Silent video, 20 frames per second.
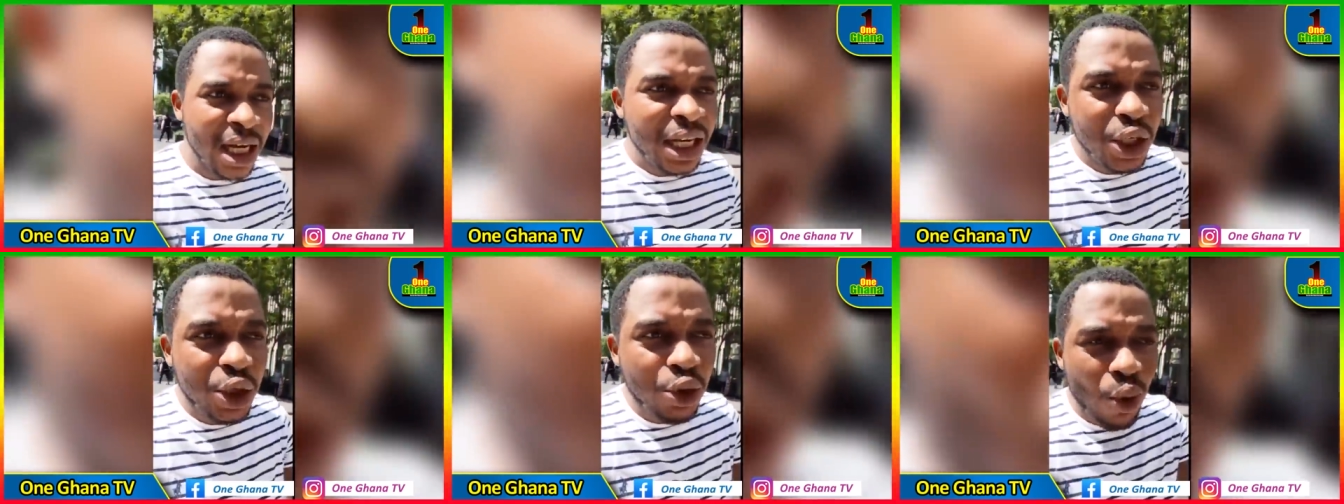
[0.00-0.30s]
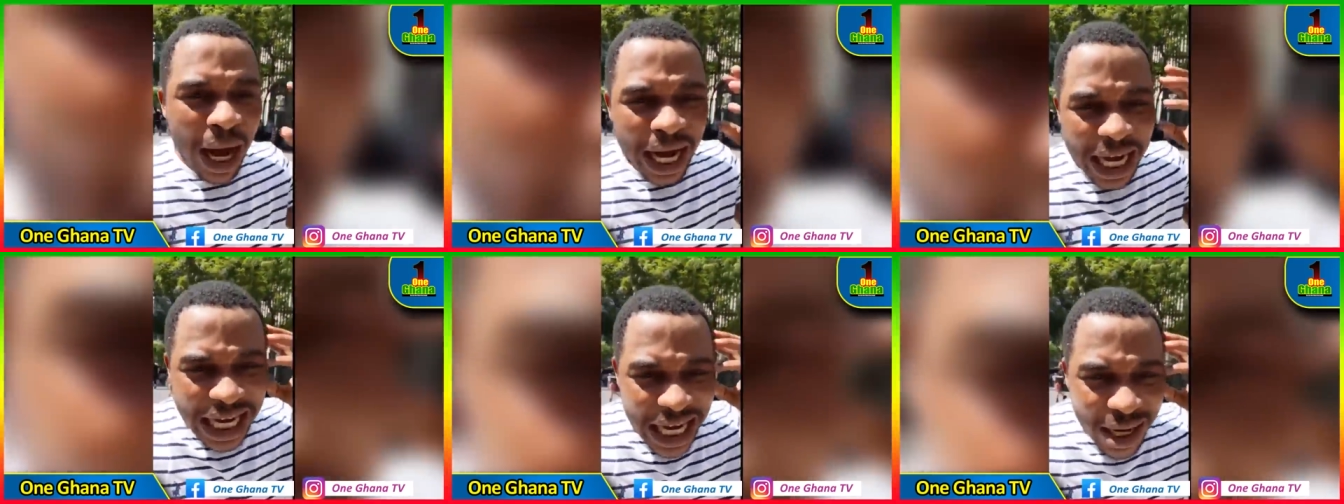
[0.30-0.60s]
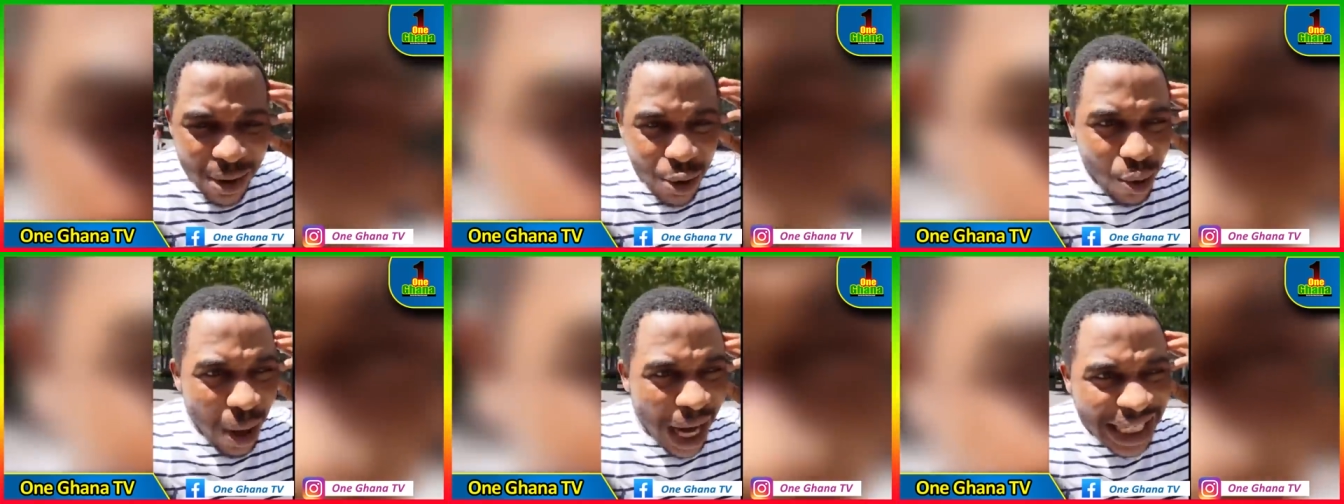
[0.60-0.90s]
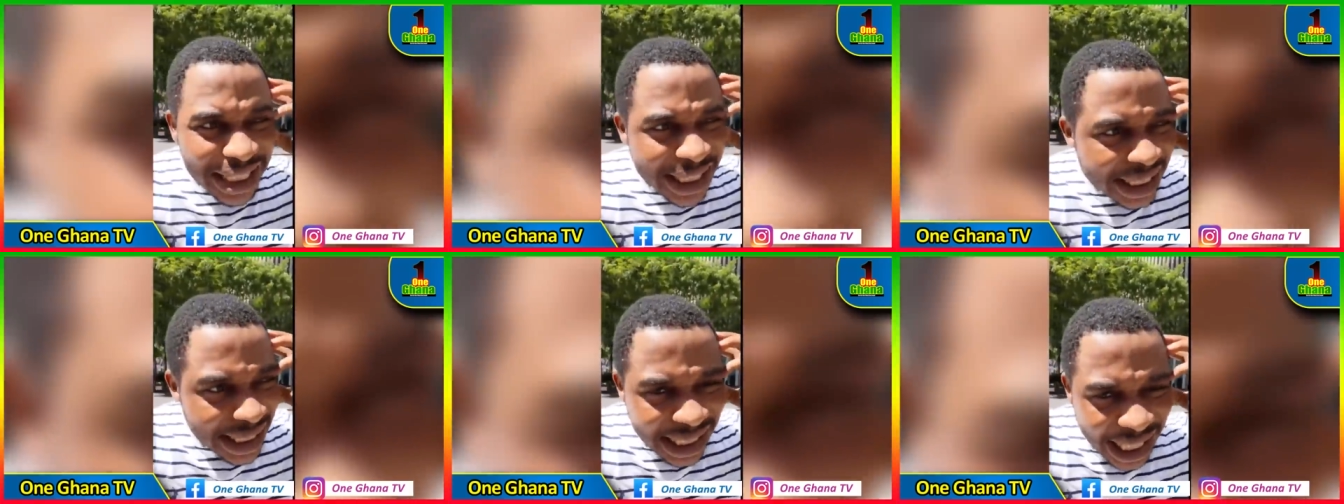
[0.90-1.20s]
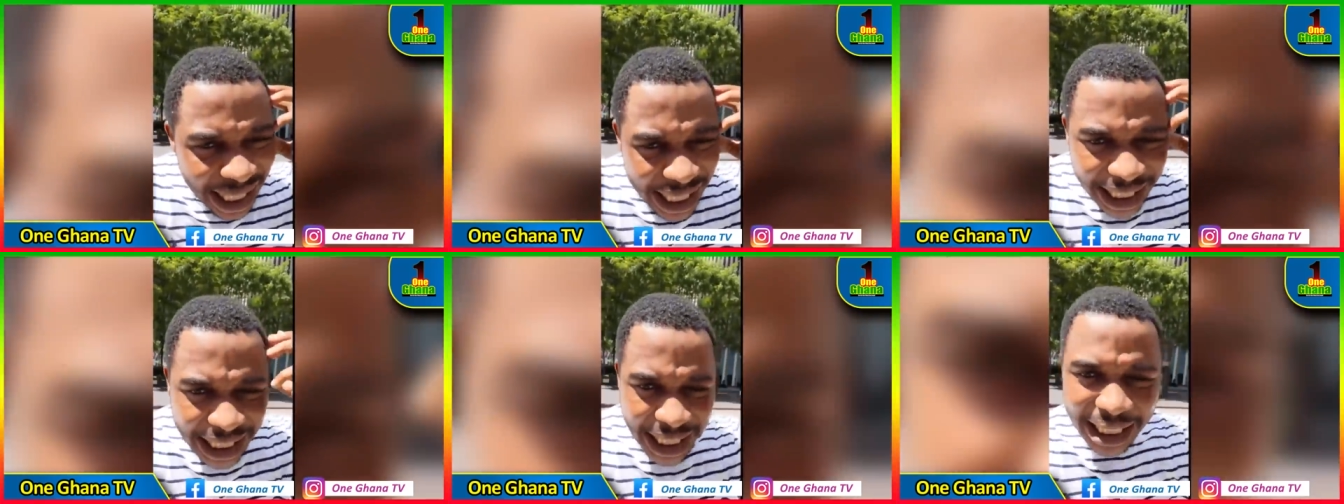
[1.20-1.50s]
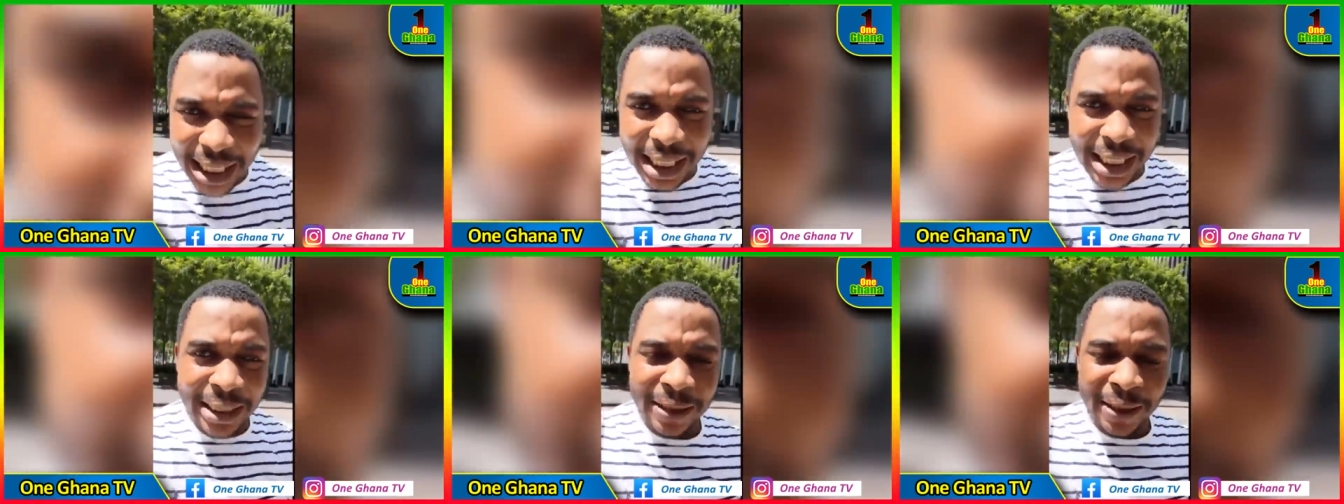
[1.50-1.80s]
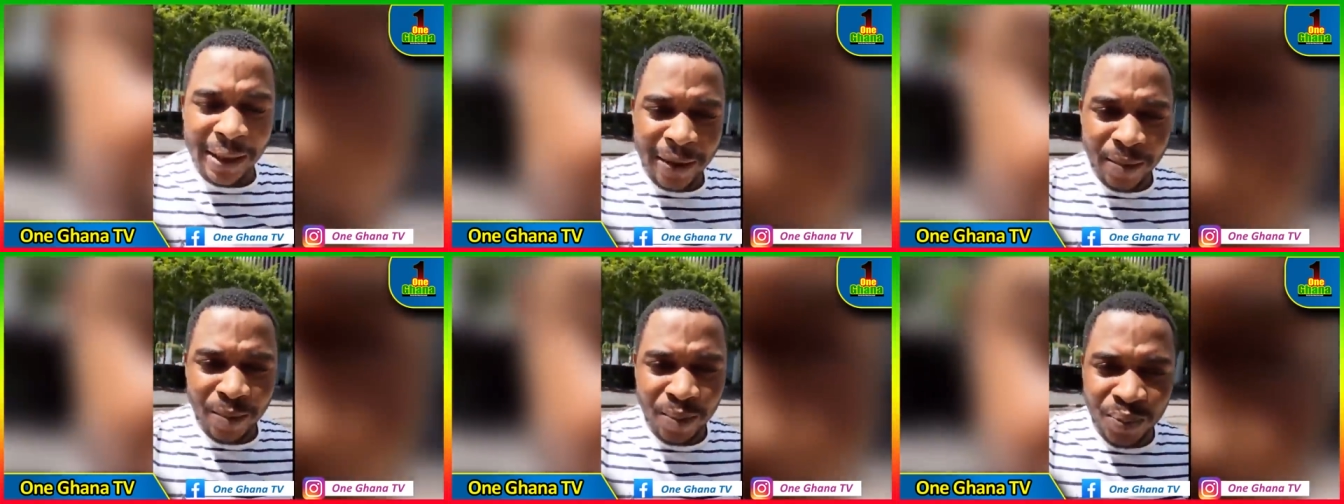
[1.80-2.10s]
You are sick.
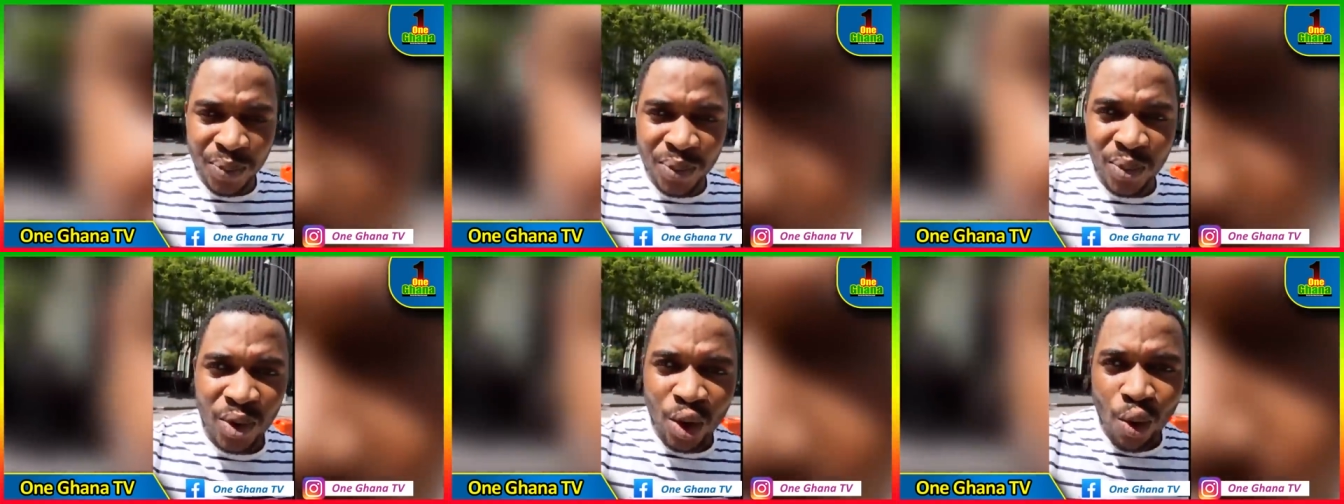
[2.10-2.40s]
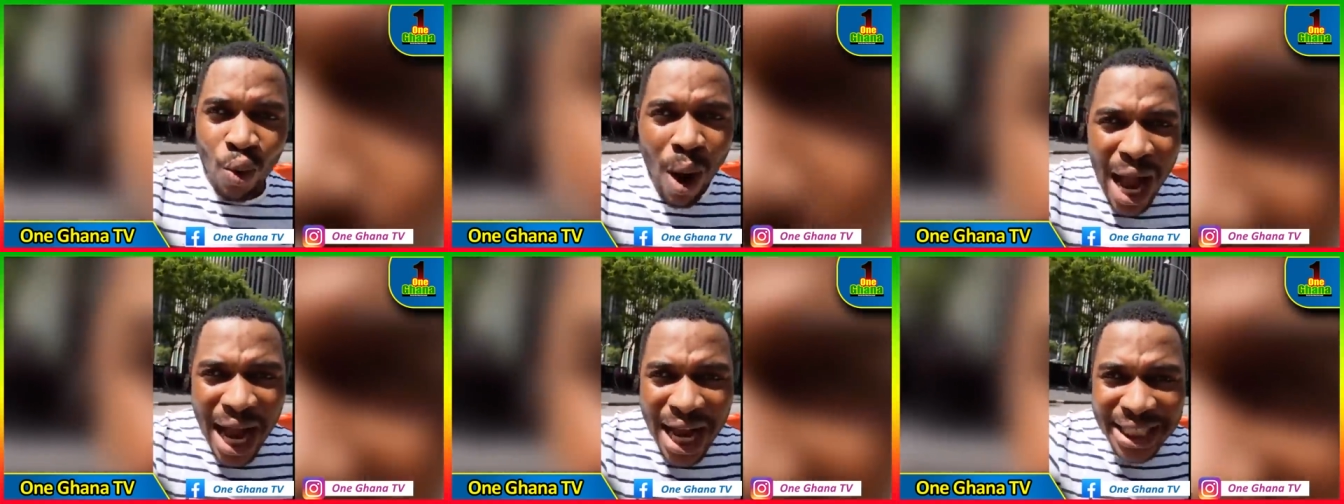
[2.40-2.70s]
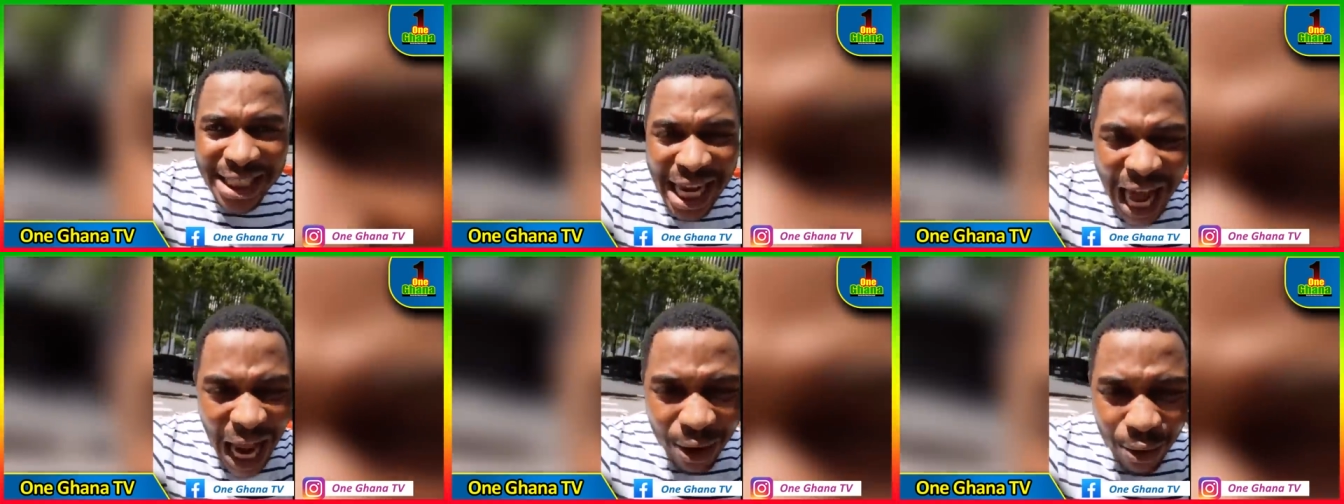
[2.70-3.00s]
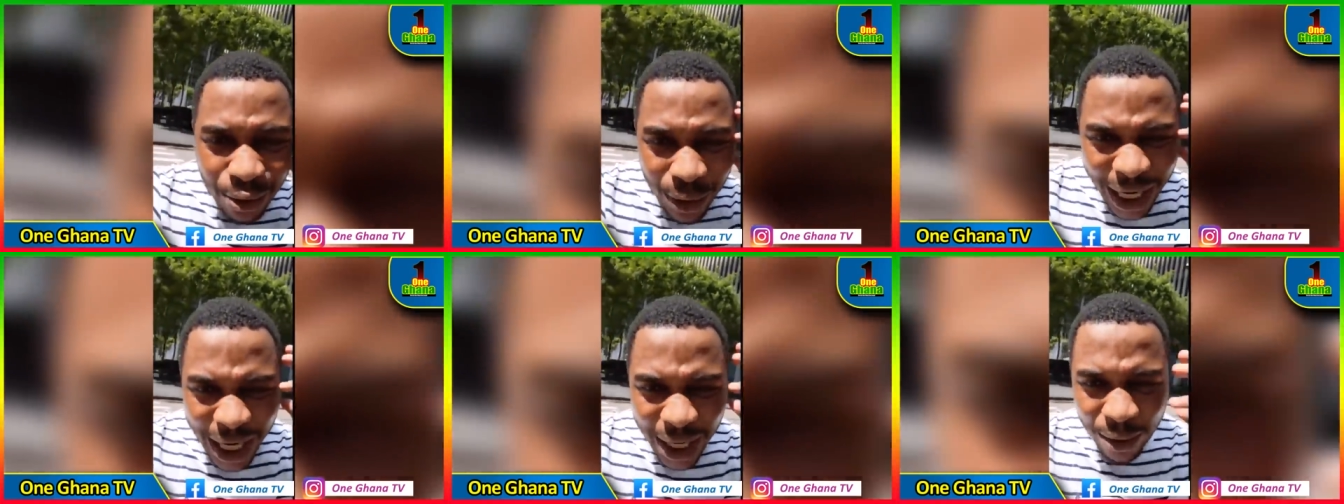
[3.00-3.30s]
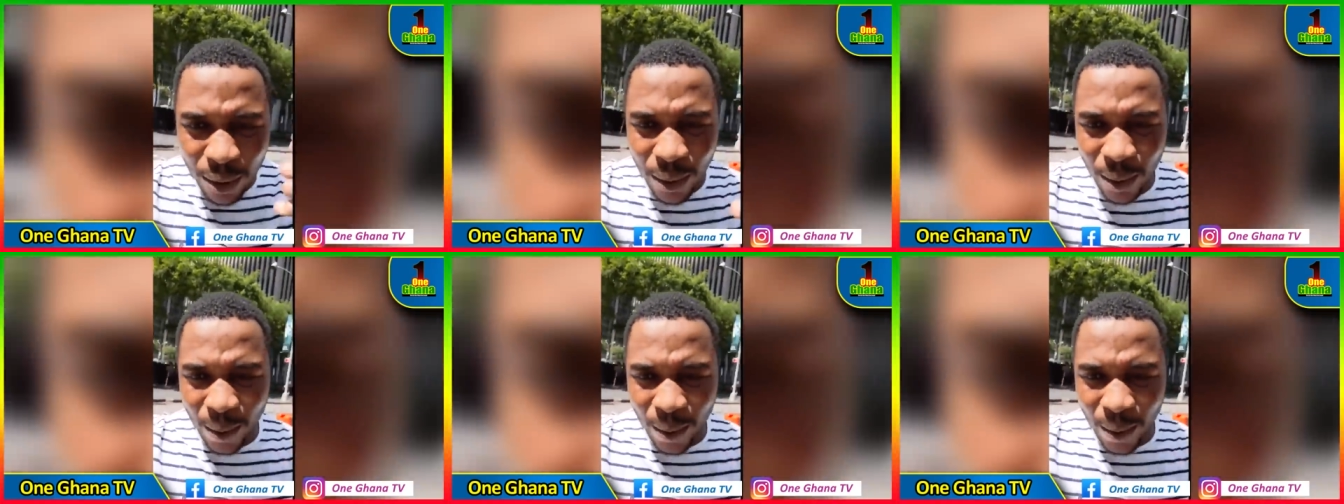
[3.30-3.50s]
Why is that pain?